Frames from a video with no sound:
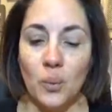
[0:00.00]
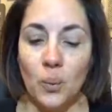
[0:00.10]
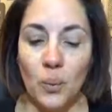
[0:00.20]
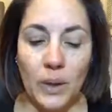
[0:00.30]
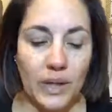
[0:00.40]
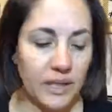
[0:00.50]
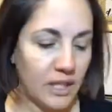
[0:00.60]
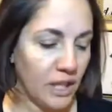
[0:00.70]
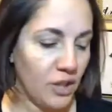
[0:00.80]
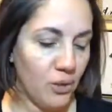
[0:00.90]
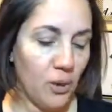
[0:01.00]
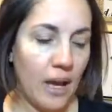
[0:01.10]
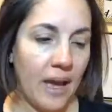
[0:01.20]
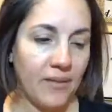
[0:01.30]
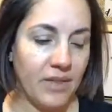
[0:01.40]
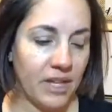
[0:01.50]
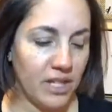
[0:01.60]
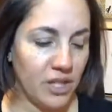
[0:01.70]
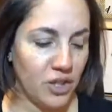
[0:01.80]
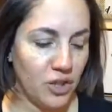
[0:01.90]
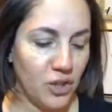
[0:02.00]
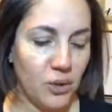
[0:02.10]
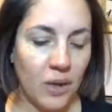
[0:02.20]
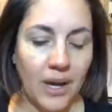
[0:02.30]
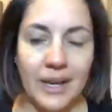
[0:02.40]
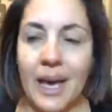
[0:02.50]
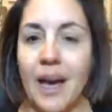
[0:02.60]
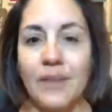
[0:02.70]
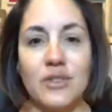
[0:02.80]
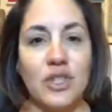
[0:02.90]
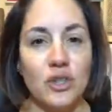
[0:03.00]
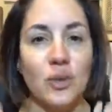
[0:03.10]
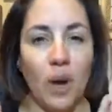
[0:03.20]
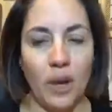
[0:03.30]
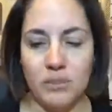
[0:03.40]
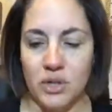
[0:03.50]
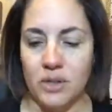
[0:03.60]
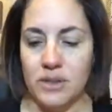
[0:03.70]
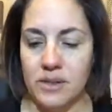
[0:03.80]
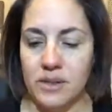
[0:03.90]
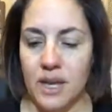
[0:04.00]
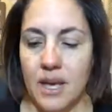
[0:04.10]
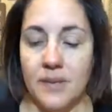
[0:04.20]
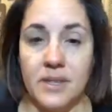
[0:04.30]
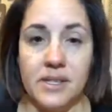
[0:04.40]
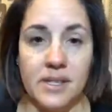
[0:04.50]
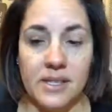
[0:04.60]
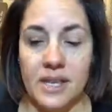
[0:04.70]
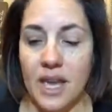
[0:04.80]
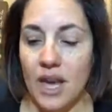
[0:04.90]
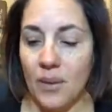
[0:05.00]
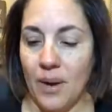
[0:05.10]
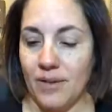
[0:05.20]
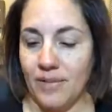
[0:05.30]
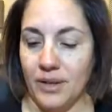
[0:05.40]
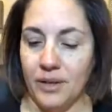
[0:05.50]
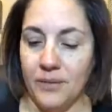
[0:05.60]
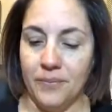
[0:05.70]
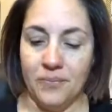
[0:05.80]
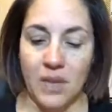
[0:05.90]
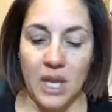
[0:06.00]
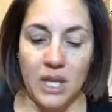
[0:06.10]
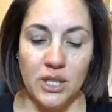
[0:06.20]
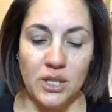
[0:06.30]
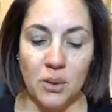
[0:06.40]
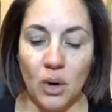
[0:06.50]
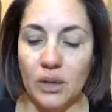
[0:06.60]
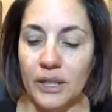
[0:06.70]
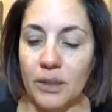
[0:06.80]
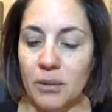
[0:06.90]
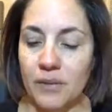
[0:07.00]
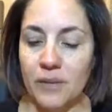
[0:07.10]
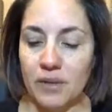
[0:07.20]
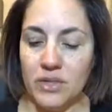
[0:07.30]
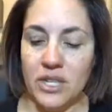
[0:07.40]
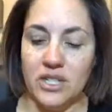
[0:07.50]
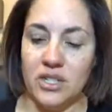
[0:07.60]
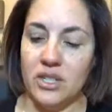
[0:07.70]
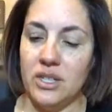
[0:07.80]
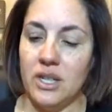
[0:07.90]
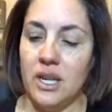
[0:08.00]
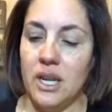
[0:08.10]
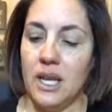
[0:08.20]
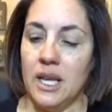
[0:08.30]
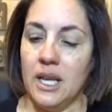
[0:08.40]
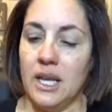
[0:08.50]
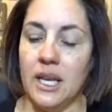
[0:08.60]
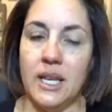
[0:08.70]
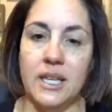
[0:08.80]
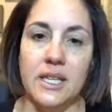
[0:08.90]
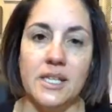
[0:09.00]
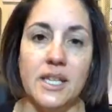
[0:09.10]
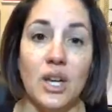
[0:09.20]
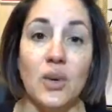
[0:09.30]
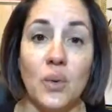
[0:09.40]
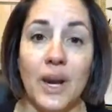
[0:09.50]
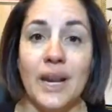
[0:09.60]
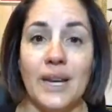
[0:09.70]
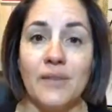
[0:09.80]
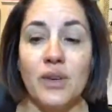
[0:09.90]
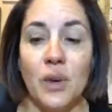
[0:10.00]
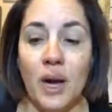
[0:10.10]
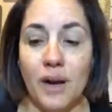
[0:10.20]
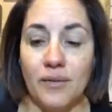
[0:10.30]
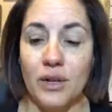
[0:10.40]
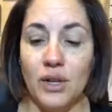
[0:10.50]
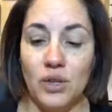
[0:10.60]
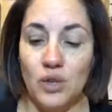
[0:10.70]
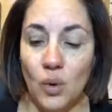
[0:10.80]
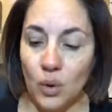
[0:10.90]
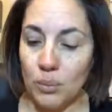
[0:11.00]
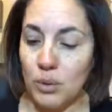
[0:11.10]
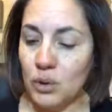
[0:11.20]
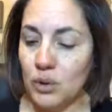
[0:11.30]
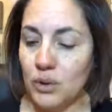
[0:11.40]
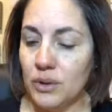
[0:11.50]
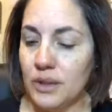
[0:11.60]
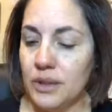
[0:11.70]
when you have that issue, you kind of have two options. This is how I feel. So our liquid foundation is great if you have normal,